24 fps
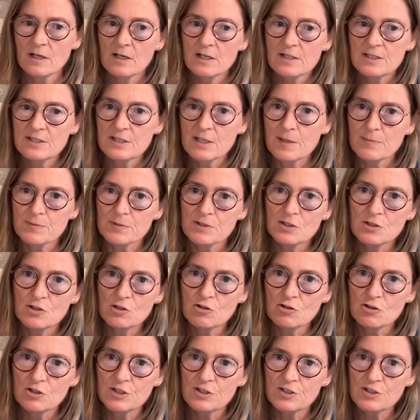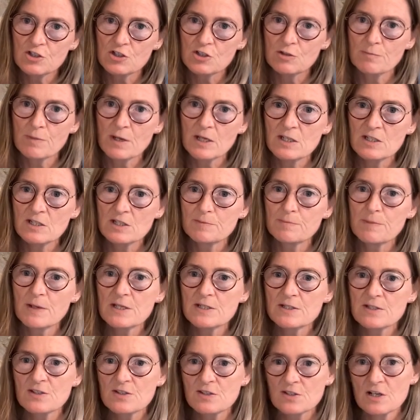steps into your decision-making
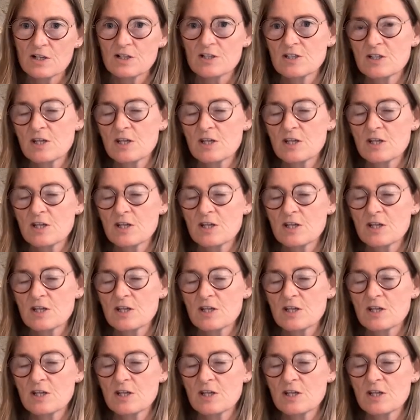space and starts